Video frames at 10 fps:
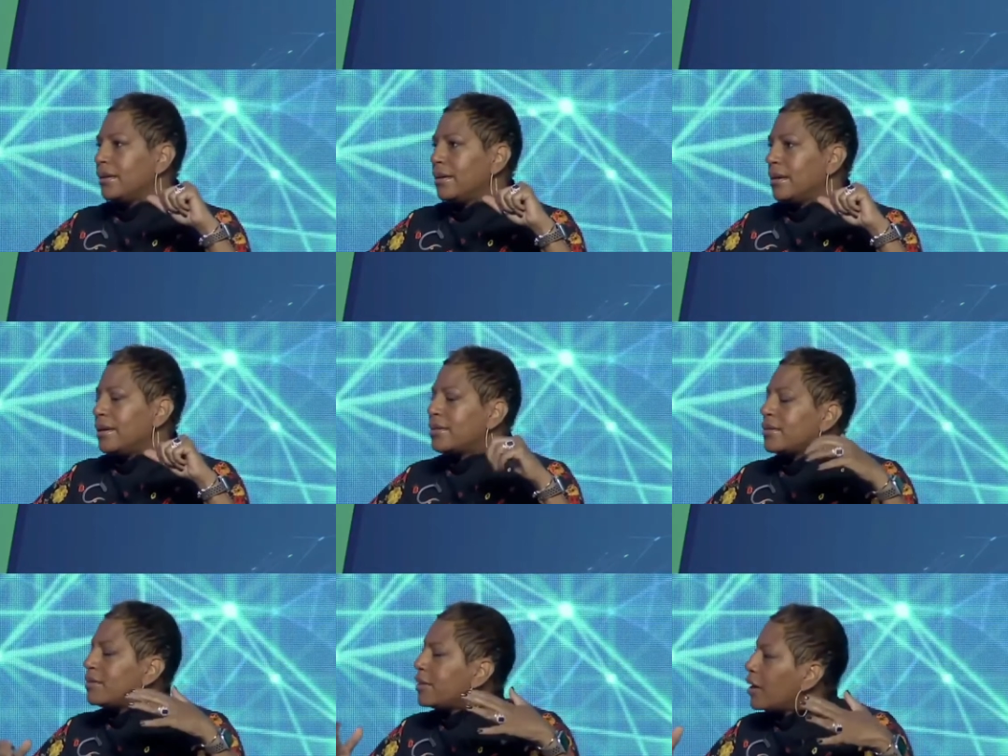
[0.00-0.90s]
It's a
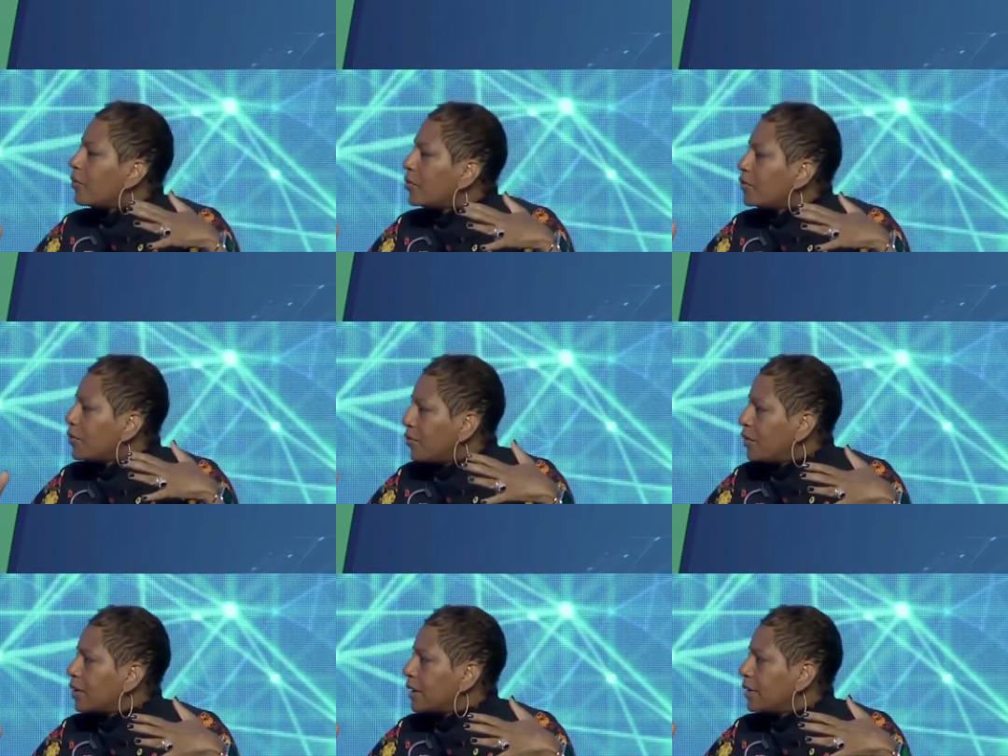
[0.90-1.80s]

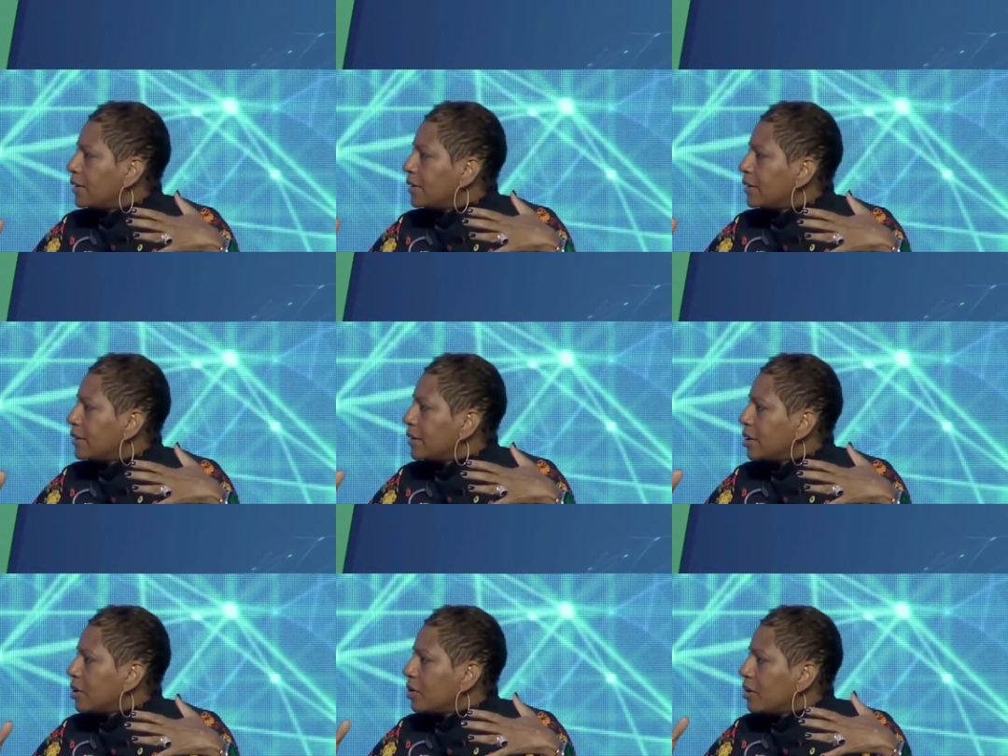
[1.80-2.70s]
self-fulfilling,
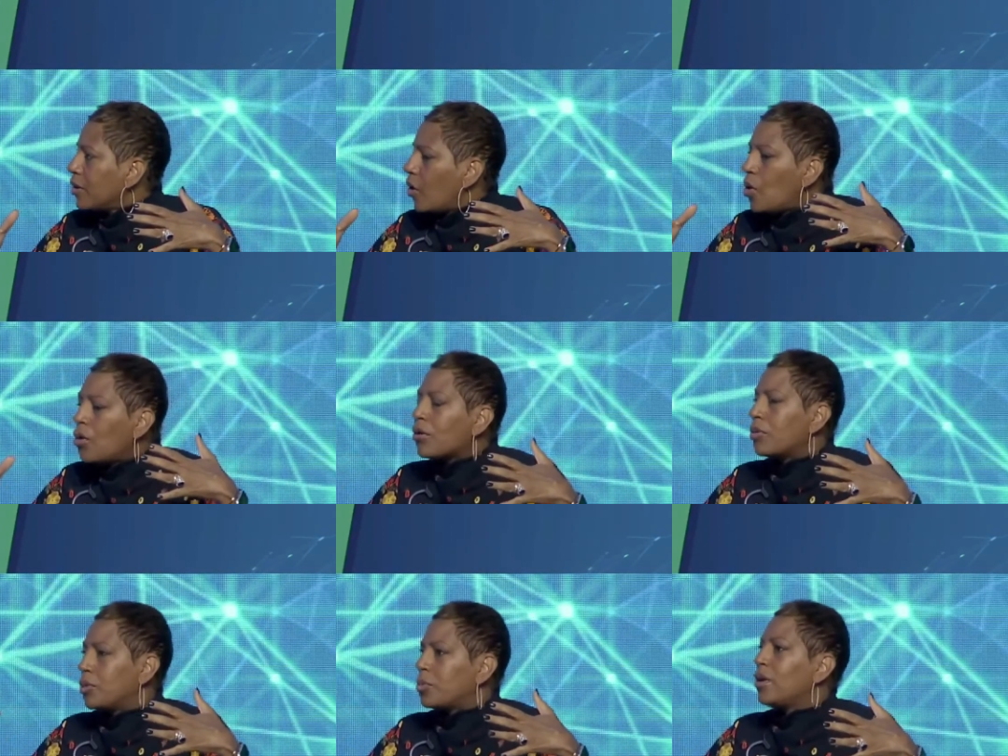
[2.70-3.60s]

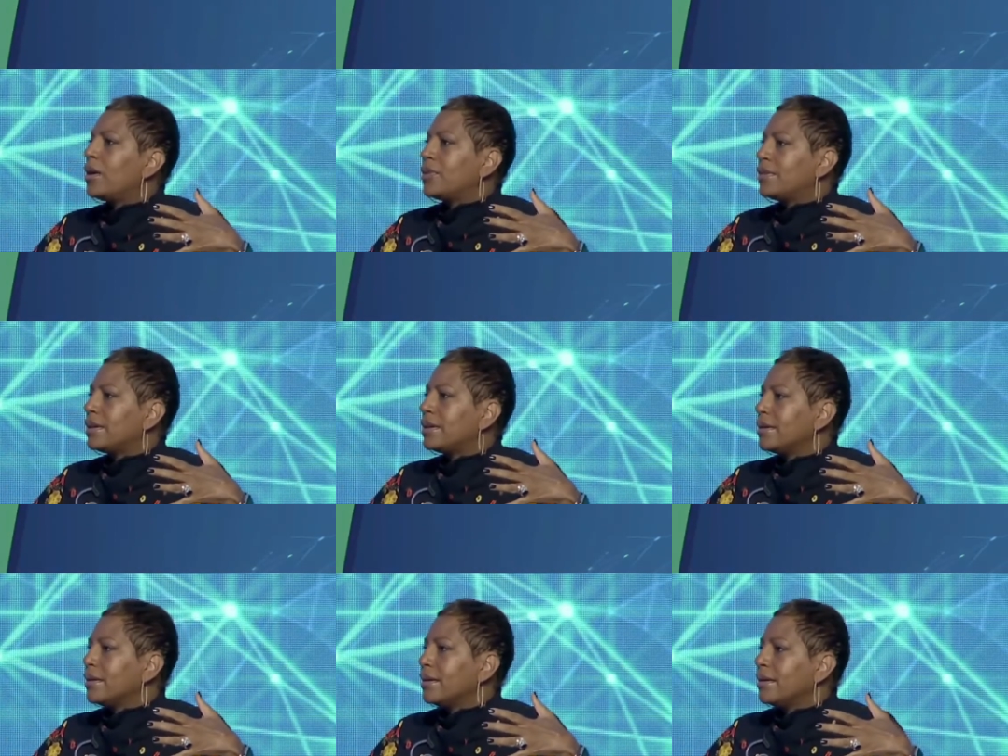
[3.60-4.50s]
horrible prophecy.
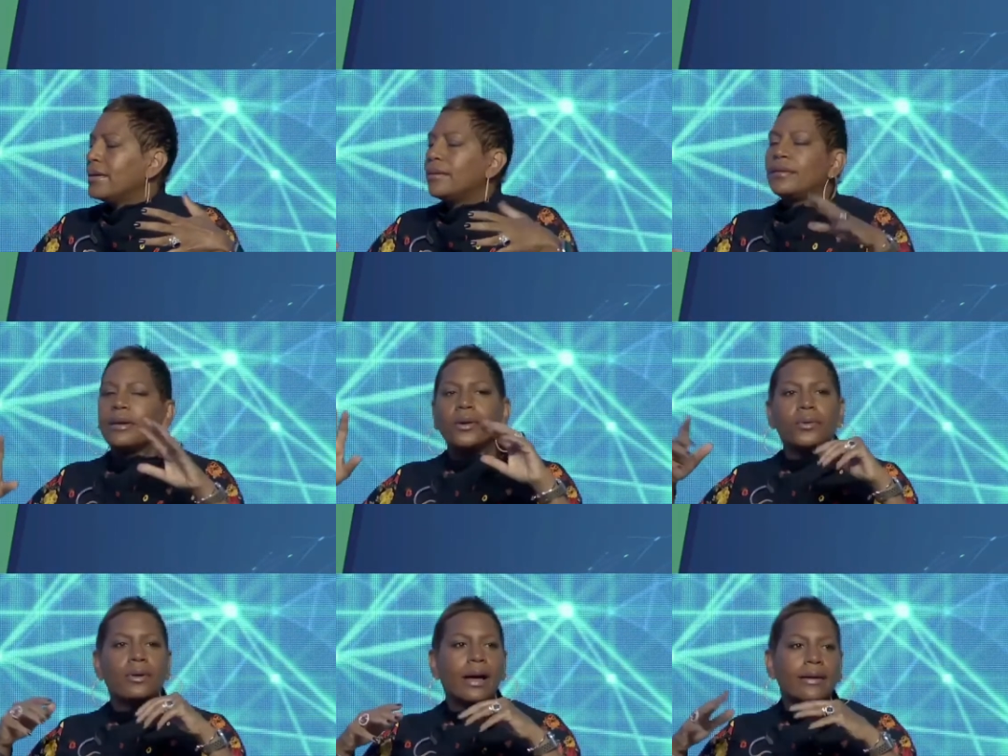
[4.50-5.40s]

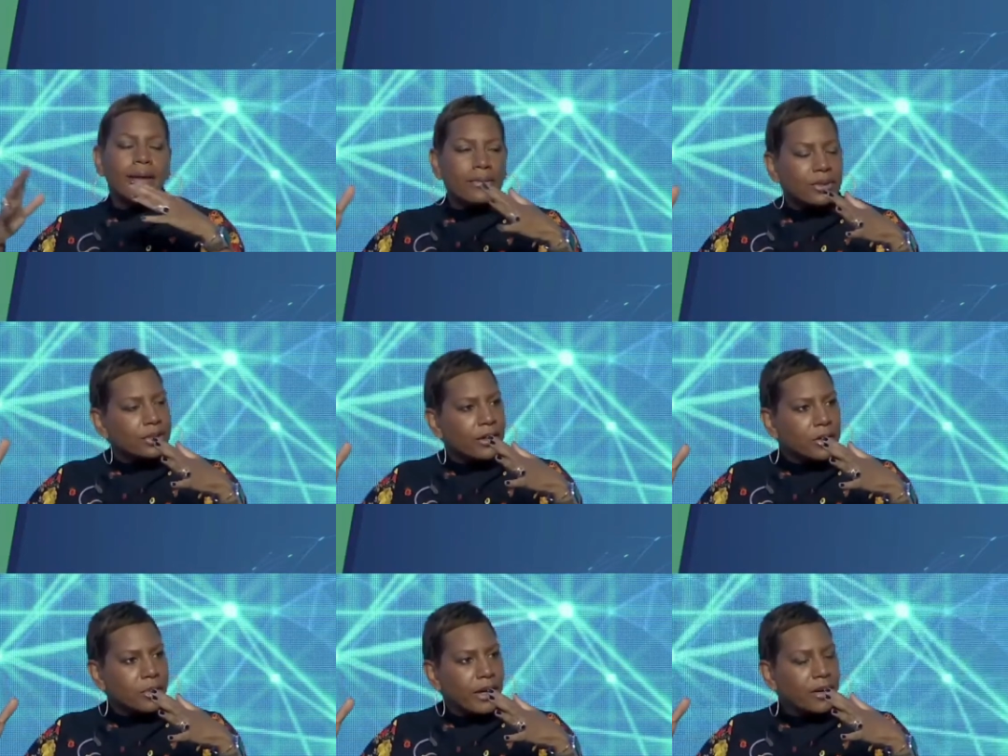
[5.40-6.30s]
So I never talk
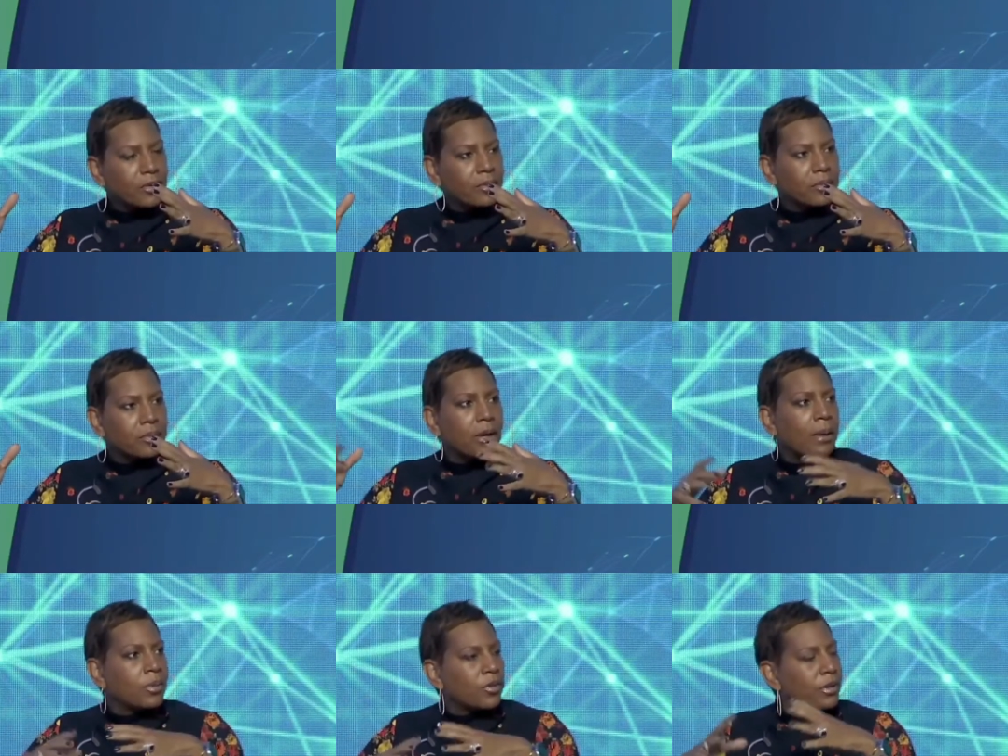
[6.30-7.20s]
about
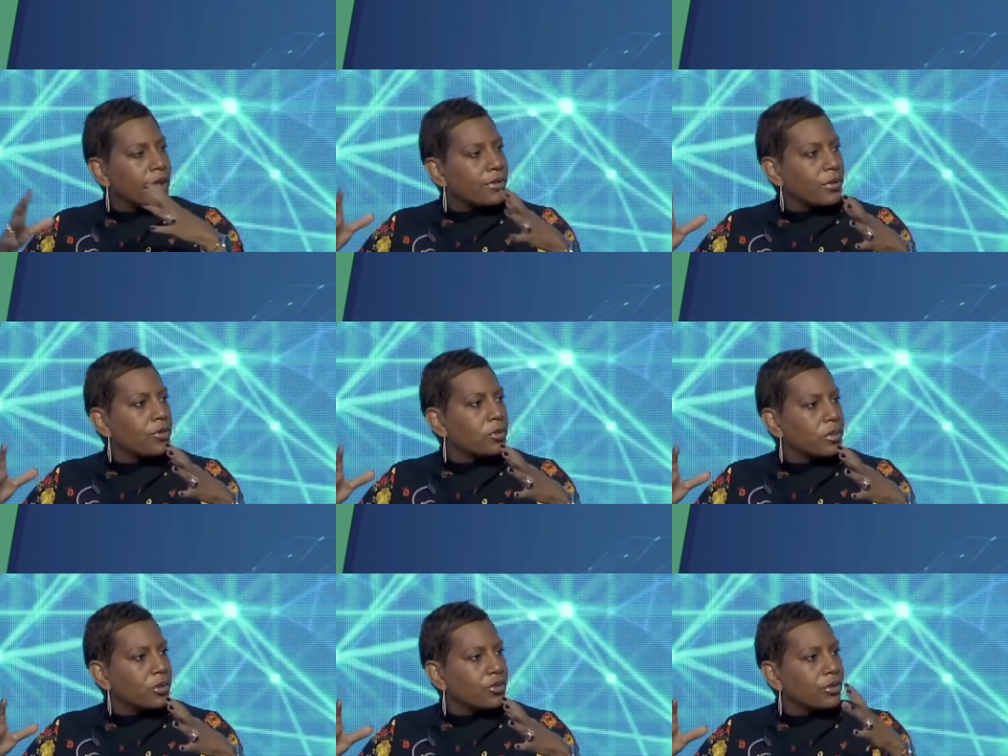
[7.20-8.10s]
problems unless there are
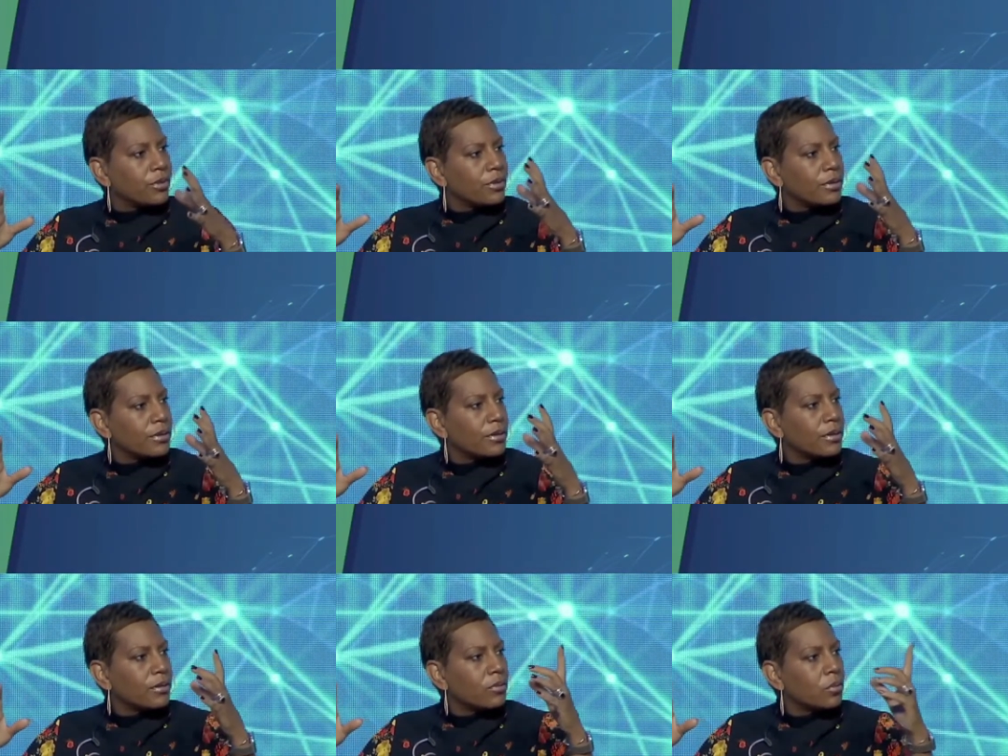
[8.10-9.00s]
solutions.
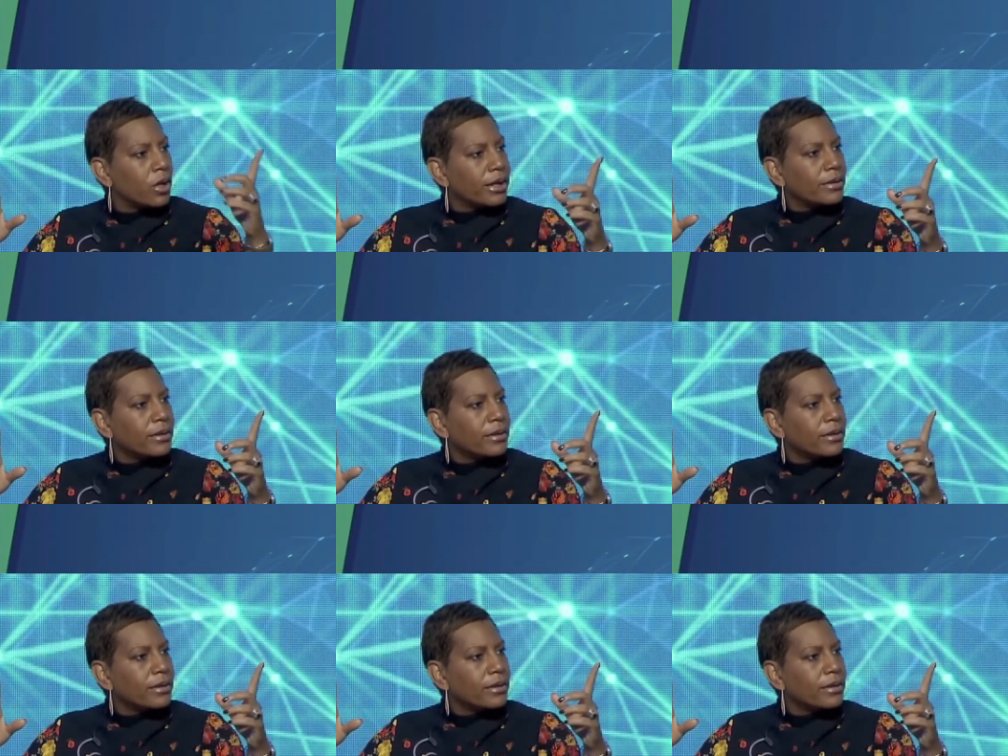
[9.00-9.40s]
One,